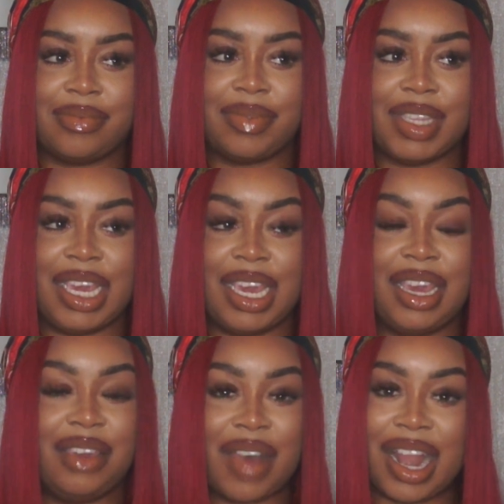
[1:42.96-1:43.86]

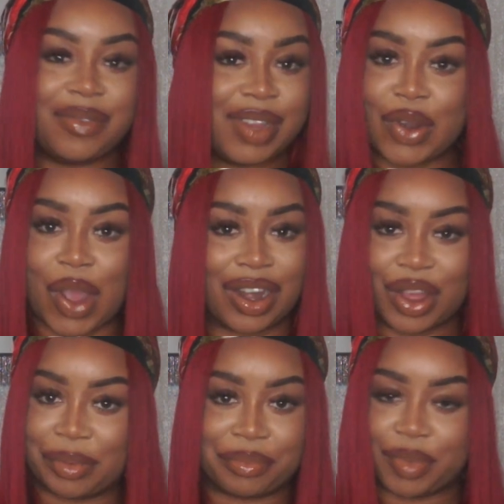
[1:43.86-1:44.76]
If I lived in
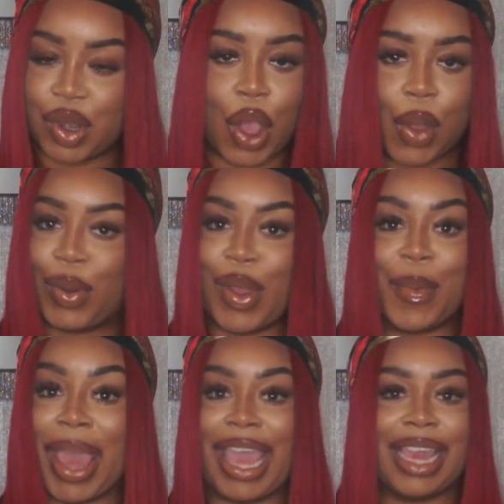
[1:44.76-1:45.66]
Nottingham, no
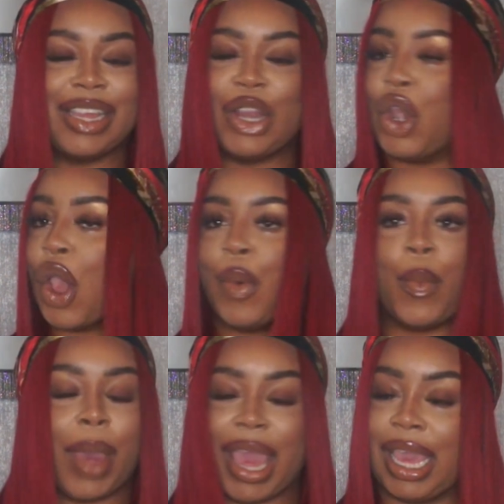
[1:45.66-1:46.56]
way, no
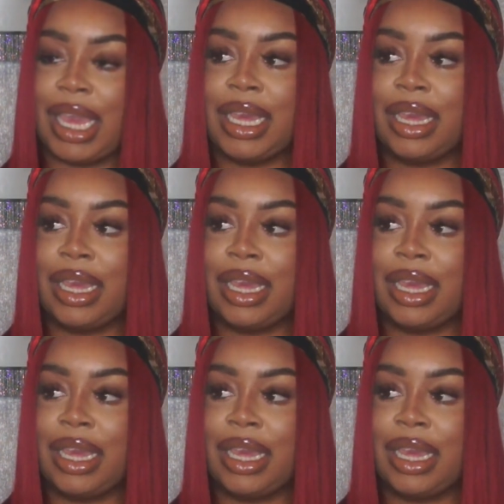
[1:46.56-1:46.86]
way.